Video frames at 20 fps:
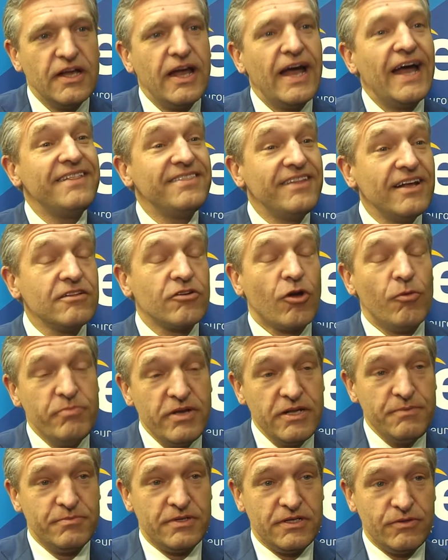And that
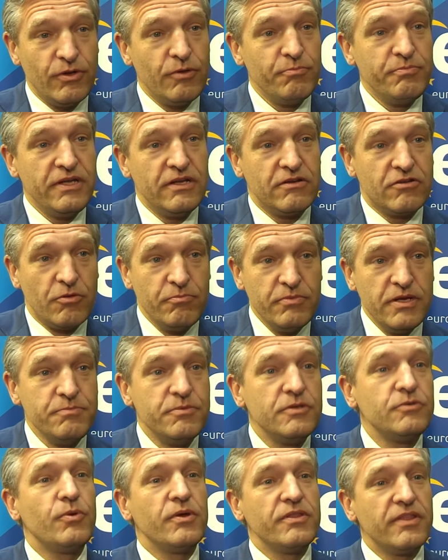commitment will be a
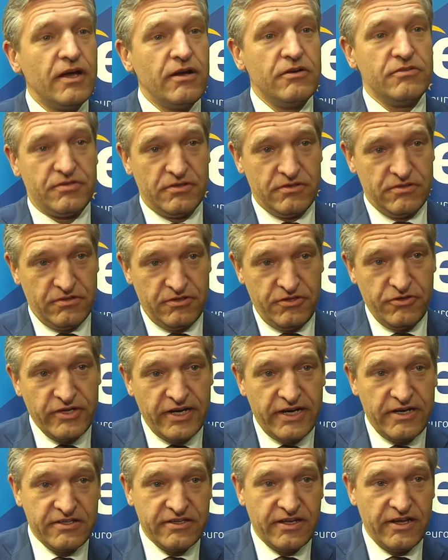commitment without the
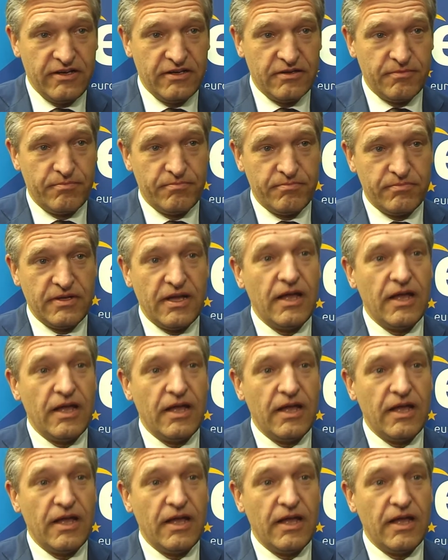United Kingdom.